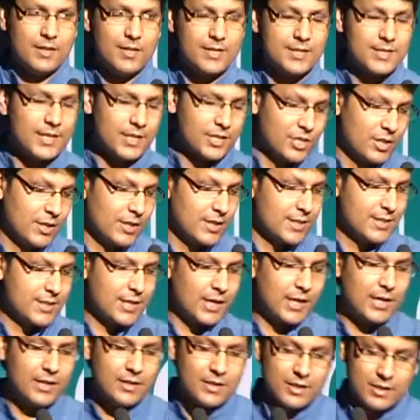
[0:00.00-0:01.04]
This session is
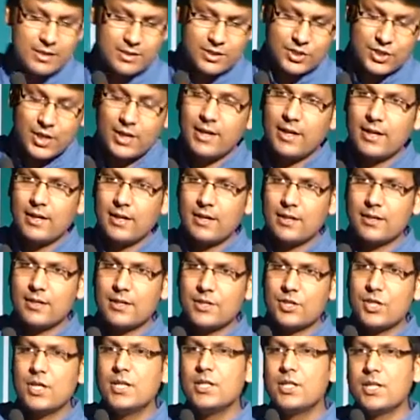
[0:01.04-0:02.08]
titled Chandigarh, the
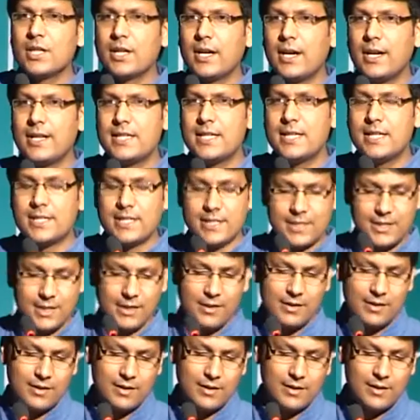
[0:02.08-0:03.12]
Changing
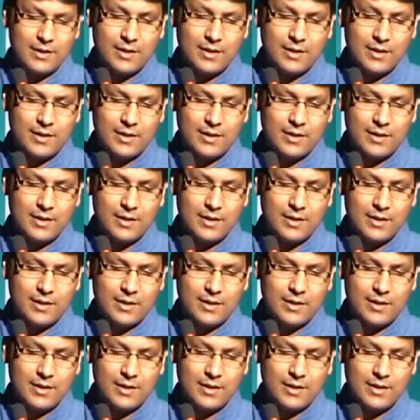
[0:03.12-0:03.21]
Identity.